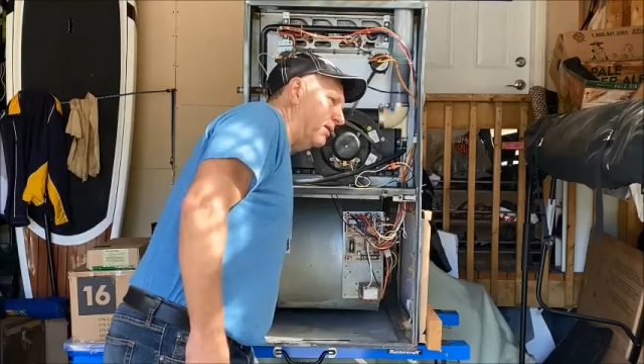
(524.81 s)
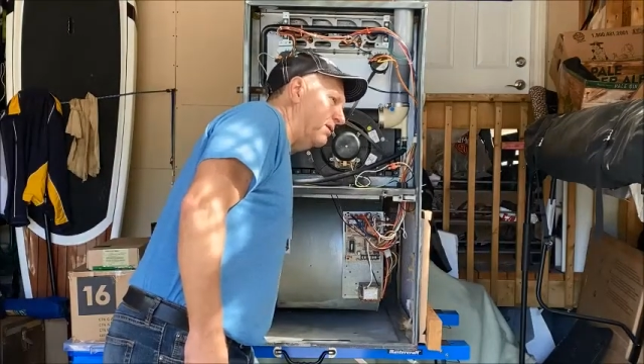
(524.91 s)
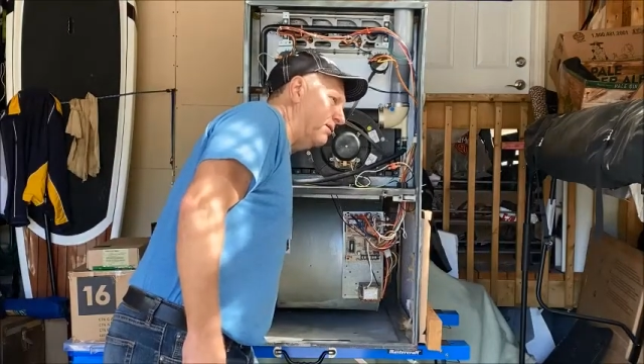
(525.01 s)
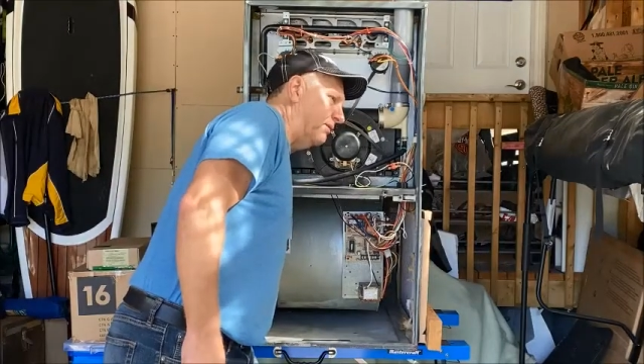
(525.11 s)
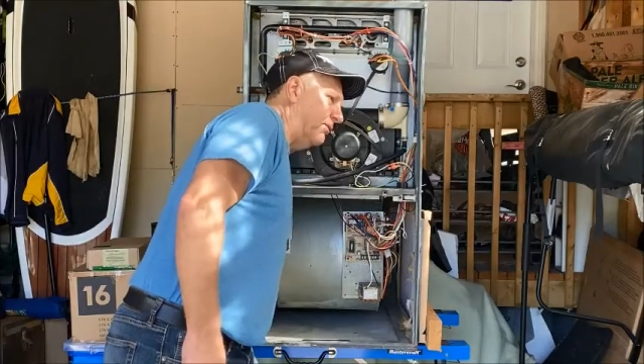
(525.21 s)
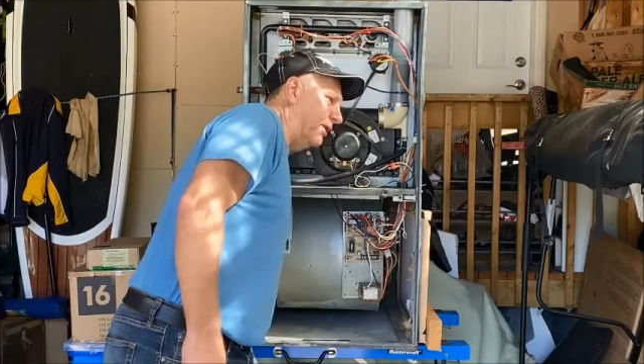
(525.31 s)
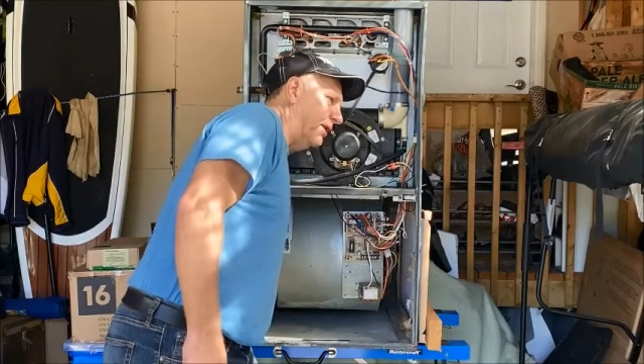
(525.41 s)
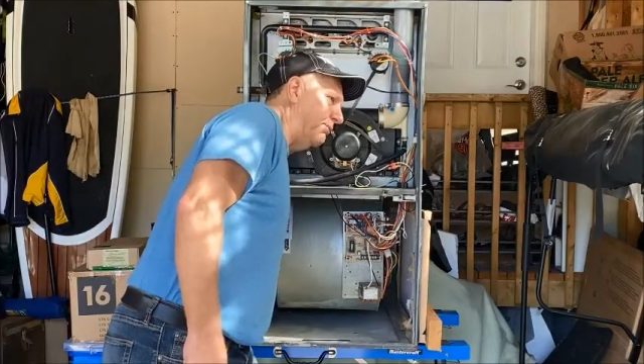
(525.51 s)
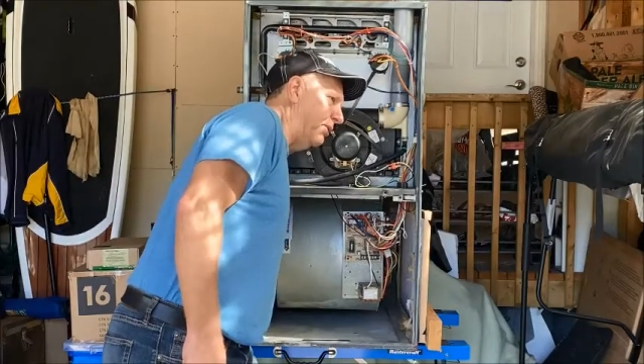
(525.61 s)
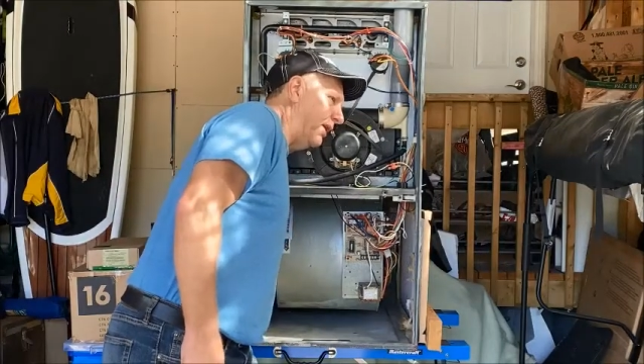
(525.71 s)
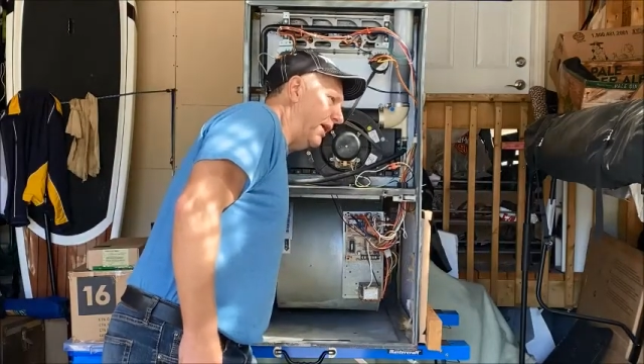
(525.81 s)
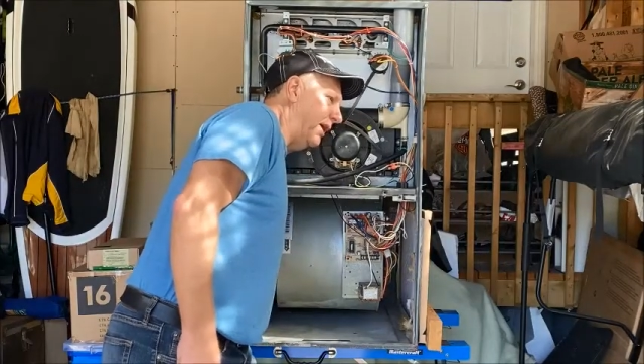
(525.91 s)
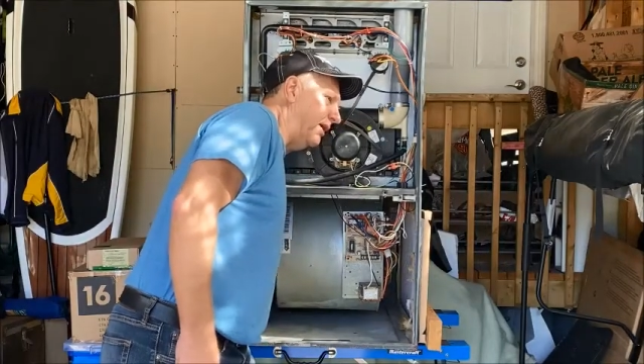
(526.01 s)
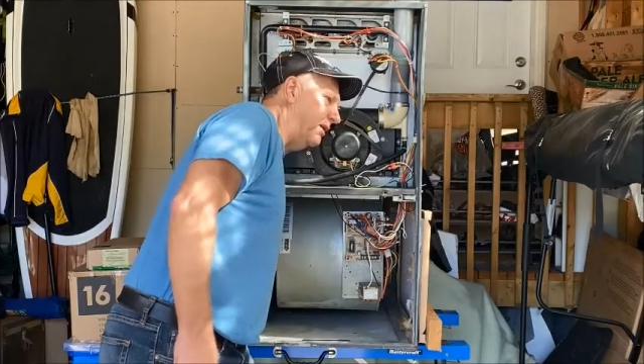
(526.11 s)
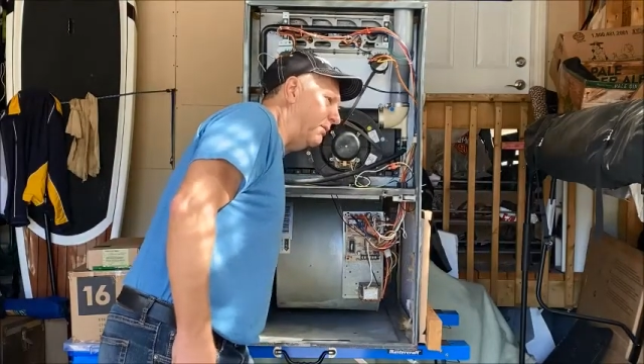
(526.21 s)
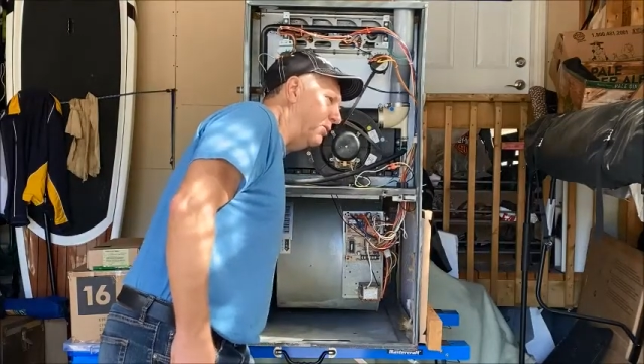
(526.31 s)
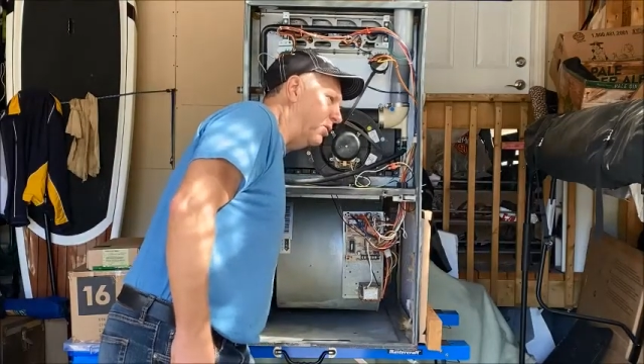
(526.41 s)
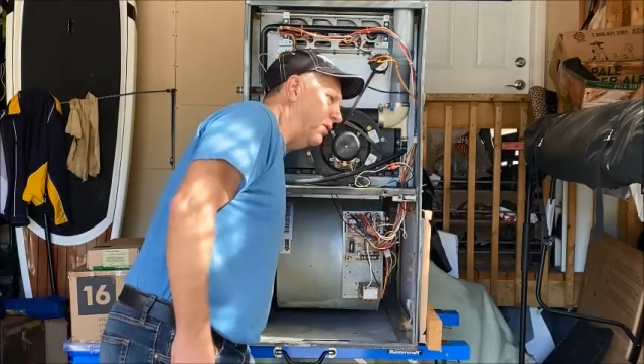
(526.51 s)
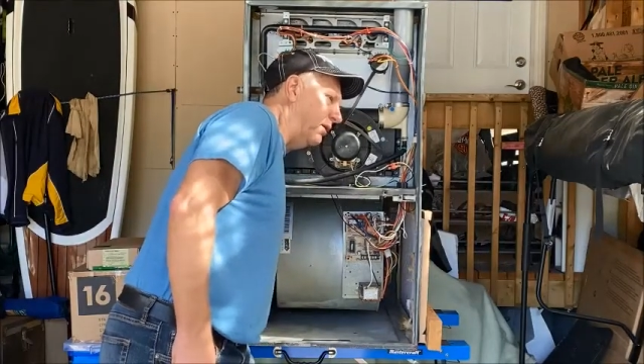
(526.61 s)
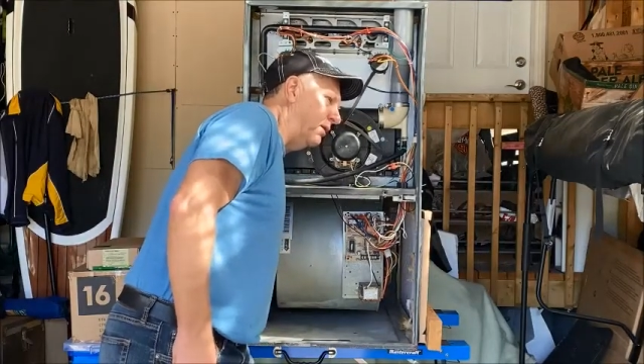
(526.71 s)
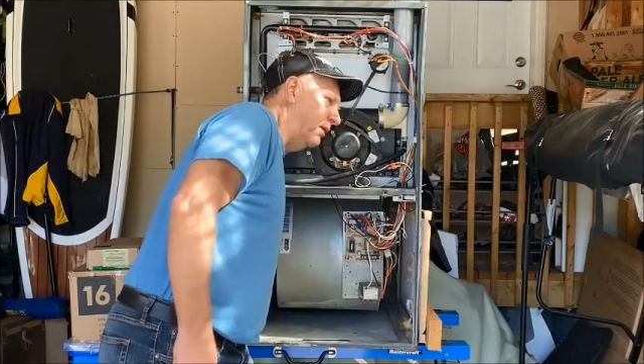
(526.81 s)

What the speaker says: Listen for any play in the motor